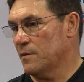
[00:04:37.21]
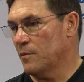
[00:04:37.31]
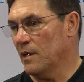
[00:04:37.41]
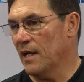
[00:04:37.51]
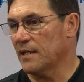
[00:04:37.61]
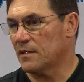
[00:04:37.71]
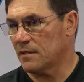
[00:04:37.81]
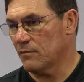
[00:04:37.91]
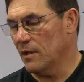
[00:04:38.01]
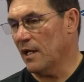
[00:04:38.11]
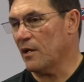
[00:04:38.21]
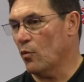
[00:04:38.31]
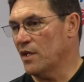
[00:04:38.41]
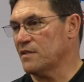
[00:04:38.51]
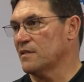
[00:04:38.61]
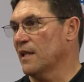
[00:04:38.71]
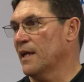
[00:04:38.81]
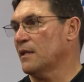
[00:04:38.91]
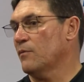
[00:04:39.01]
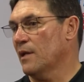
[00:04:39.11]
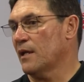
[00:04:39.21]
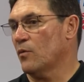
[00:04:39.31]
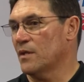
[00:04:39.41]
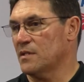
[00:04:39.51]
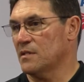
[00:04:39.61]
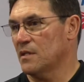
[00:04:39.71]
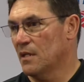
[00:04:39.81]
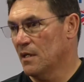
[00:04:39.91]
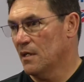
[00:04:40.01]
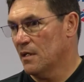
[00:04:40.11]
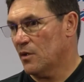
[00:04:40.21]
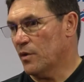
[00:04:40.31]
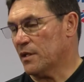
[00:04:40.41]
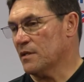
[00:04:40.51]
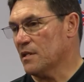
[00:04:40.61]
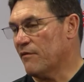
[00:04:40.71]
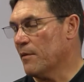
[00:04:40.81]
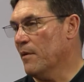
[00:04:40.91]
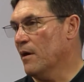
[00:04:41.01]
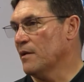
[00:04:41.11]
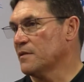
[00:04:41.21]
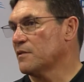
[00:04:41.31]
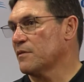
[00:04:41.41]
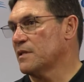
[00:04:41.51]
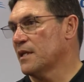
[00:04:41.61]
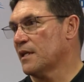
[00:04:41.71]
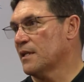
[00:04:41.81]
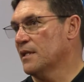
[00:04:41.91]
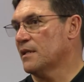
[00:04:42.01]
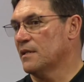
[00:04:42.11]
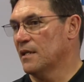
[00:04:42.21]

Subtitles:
We like Wes's length. We like Wes's quickness off the ball as a three technique.